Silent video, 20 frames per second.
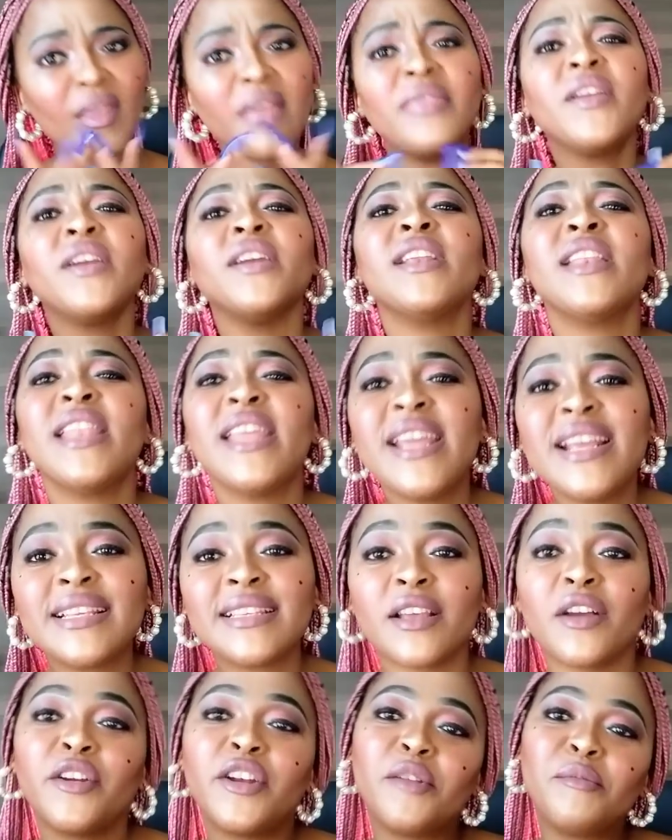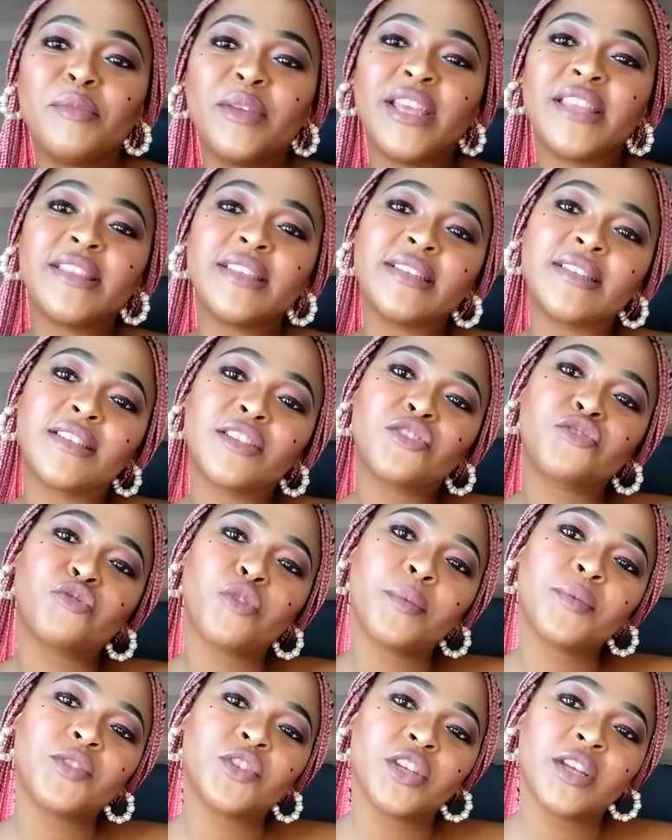Their links are gonna be in the
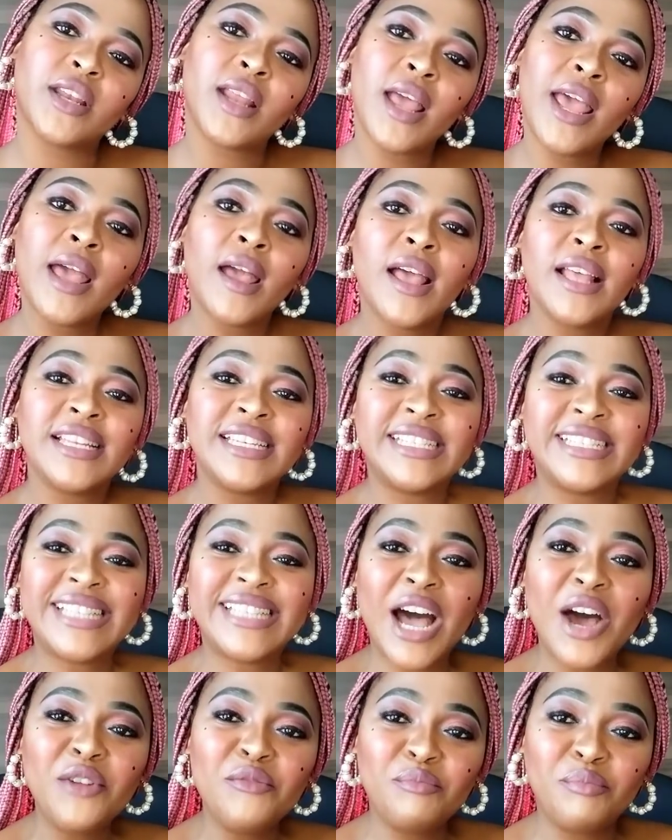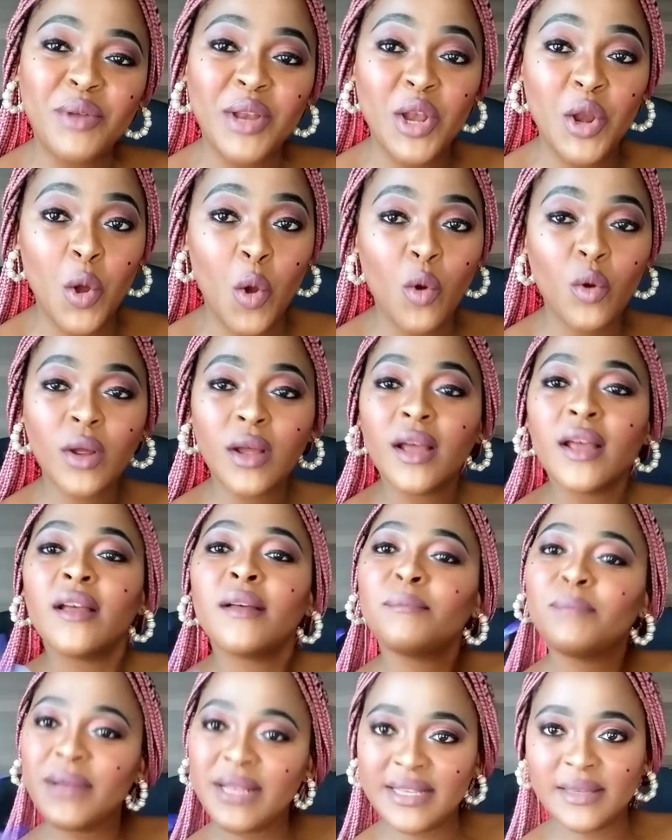description down below.
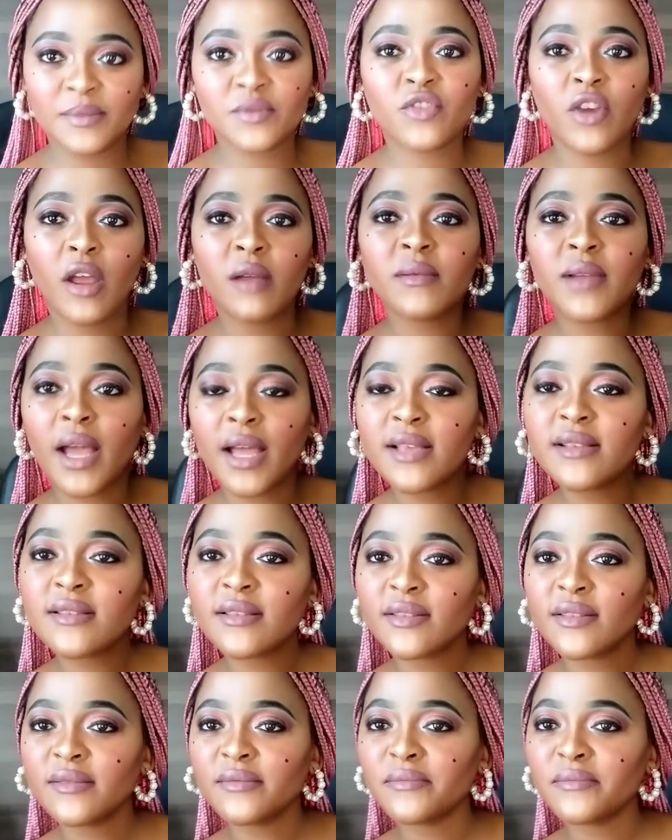Please subscribe, guys.